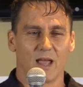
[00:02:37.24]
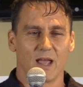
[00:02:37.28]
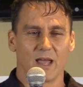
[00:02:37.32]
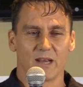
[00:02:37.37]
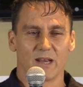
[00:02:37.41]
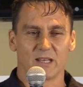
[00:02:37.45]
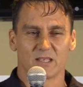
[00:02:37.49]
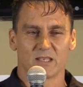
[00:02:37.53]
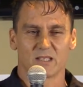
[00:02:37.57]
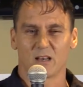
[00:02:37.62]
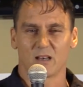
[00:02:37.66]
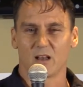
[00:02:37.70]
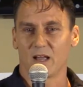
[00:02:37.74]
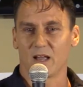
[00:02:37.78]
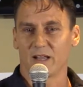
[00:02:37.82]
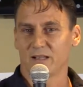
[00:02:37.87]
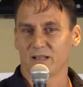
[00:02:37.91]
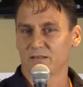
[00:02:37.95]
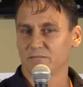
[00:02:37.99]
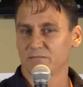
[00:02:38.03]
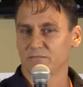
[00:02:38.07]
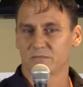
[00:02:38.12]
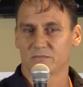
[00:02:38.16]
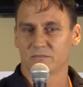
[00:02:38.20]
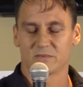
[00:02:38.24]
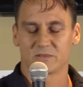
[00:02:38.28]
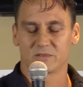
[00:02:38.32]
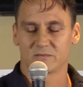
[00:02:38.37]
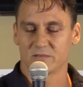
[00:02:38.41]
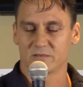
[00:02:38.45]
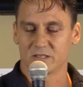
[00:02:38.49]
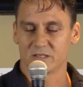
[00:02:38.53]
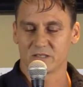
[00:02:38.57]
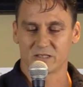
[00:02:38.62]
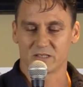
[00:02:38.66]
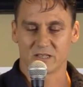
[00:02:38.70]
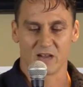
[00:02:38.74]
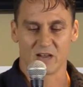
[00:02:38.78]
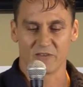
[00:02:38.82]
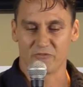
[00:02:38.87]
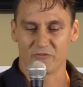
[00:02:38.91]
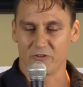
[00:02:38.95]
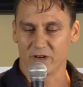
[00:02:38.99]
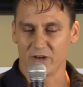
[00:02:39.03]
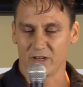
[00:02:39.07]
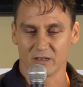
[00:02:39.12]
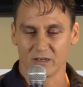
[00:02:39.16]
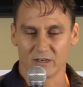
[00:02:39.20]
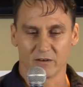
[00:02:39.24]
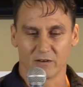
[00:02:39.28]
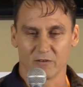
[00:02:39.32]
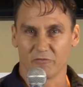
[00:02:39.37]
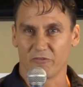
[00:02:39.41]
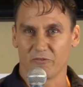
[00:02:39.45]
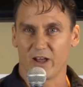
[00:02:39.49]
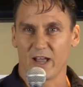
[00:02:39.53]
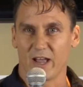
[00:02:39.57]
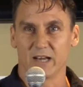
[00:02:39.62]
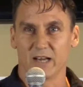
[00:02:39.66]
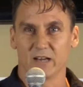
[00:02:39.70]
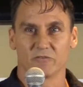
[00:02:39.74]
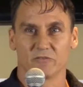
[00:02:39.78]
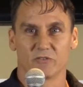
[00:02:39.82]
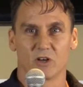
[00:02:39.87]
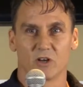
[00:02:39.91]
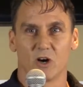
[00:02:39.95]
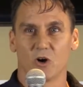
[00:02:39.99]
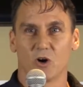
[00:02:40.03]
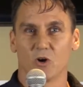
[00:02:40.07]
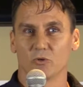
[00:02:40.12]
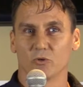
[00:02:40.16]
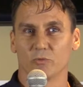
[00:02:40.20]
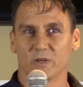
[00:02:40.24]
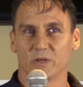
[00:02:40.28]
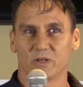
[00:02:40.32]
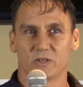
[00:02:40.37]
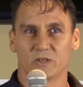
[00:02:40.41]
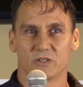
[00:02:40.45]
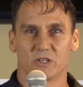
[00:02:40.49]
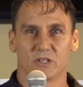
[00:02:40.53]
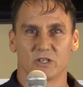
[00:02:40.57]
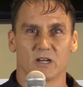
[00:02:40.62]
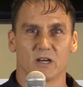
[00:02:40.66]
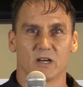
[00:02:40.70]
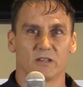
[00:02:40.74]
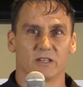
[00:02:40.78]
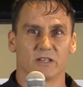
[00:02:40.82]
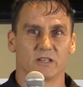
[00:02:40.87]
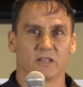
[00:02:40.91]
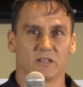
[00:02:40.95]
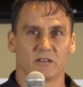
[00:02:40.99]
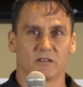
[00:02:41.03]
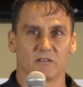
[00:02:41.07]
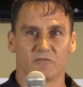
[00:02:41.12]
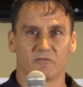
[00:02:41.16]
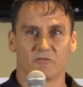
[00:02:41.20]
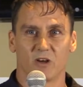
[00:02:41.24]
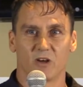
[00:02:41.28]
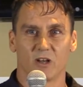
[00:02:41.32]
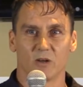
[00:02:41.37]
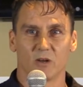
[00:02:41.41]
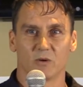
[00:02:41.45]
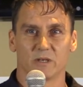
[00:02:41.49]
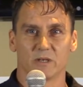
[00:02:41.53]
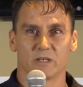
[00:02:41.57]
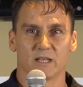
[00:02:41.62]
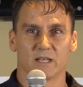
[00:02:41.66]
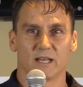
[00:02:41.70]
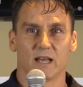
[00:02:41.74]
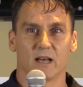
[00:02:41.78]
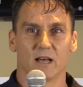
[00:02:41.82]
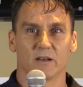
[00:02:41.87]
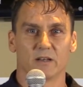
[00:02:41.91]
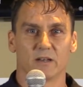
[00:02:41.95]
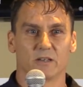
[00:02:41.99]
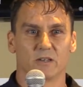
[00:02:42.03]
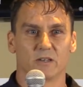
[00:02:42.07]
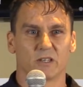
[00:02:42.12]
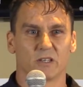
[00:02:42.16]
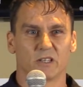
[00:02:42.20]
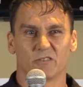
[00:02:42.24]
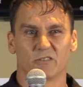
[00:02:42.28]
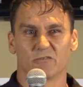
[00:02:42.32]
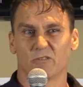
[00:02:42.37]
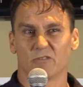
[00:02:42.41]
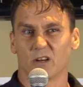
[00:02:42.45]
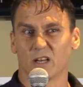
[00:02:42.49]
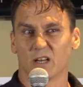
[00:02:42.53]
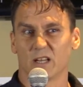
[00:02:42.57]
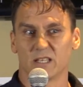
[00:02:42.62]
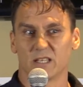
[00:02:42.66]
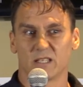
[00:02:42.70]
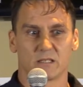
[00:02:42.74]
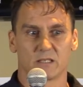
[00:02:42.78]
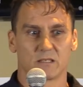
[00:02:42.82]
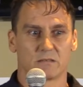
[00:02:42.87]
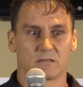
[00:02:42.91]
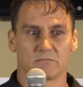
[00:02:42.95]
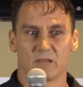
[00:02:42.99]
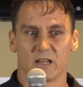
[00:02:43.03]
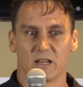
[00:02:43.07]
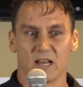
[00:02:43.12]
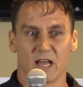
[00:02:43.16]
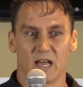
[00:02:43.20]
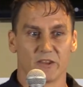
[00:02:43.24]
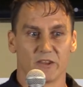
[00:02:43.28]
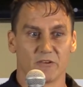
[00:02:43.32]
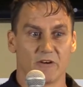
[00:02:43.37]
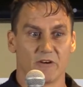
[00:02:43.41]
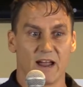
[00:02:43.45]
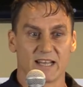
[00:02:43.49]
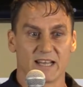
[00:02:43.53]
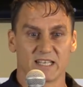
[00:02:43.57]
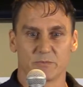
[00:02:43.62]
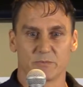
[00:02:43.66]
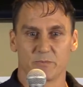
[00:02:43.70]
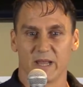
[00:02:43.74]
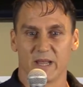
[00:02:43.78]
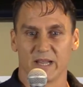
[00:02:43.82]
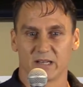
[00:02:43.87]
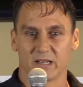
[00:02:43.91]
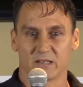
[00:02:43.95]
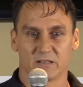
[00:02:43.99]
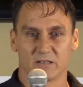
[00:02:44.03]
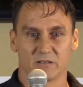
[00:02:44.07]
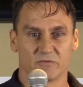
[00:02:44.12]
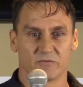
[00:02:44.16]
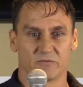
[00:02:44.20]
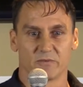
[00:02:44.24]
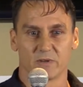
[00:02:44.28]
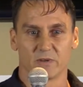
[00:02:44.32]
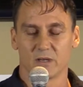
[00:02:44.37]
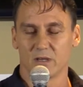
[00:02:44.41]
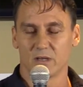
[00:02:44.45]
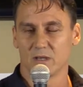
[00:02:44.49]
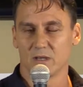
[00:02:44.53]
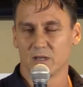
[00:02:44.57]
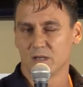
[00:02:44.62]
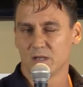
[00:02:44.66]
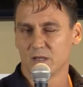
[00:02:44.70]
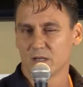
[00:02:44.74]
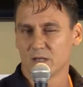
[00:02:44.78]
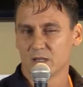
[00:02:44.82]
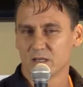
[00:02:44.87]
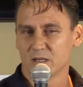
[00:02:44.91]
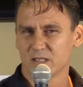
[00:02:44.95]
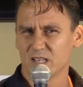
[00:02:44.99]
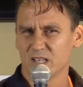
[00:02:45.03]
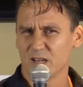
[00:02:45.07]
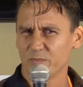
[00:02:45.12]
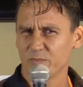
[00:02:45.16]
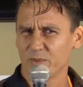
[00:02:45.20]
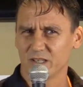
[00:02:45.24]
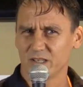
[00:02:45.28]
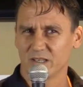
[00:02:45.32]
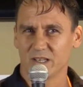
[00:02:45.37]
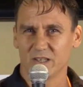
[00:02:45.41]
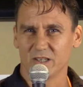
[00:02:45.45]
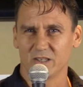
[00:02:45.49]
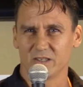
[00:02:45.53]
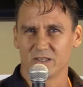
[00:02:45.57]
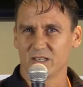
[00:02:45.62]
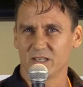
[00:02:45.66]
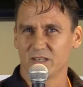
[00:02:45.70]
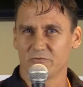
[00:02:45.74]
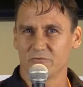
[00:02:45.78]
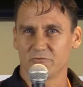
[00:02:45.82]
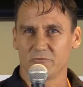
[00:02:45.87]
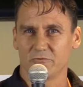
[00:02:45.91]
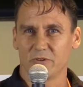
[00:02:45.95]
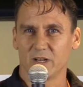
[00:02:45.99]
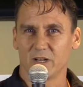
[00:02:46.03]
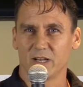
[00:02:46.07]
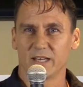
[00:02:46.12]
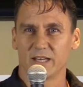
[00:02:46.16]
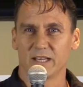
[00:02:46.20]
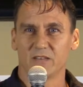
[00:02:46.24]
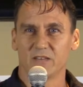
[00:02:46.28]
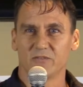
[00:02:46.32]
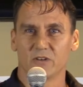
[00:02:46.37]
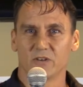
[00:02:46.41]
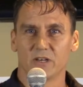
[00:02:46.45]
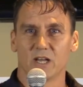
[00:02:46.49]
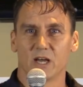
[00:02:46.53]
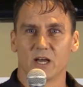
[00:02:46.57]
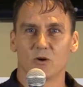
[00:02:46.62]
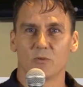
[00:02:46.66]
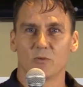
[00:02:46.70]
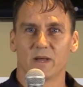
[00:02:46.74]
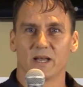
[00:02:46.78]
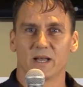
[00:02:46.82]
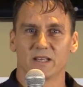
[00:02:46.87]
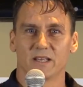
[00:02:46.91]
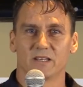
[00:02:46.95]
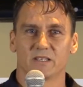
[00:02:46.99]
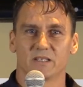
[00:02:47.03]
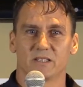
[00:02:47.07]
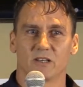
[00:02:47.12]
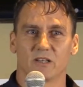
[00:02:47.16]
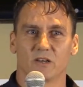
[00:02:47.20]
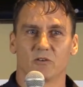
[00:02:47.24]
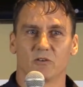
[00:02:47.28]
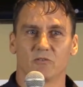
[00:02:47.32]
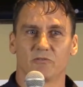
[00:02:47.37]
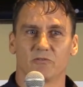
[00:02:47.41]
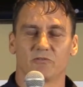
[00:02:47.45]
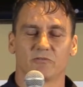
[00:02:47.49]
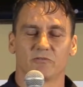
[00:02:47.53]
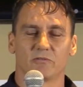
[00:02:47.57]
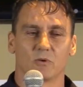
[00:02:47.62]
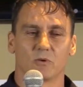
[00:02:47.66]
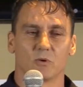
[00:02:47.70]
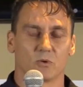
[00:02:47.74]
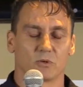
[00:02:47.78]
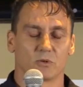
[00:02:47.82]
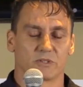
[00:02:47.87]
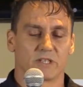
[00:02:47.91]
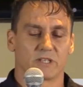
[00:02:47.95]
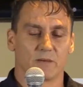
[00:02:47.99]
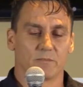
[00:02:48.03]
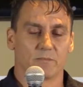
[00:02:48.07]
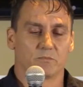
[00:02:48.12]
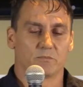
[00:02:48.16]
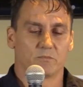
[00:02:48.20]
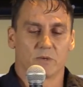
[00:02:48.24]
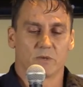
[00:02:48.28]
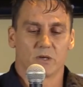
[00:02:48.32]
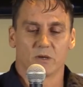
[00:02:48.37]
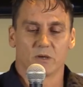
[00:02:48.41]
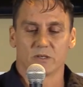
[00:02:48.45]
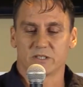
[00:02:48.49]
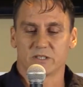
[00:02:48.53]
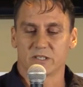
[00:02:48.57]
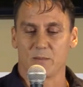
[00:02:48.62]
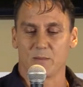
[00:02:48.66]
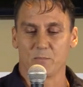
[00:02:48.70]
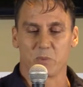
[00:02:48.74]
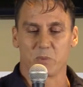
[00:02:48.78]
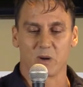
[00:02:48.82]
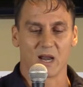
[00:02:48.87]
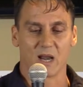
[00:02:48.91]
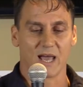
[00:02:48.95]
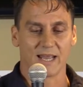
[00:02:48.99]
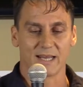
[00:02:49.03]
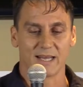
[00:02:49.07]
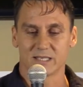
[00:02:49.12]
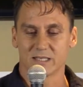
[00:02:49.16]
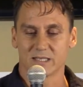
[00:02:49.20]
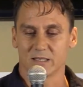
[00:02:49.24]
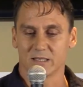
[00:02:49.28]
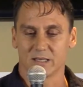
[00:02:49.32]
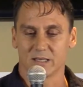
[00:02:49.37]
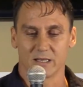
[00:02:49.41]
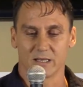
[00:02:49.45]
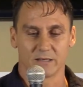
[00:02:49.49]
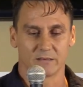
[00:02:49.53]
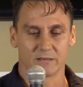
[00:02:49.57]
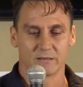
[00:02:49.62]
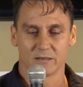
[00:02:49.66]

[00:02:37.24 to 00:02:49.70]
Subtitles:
it's like discovering a little vein of gold, because you know that you can follow it down and you can release another aspect of something that you didn't really even know about yourself, or some place that,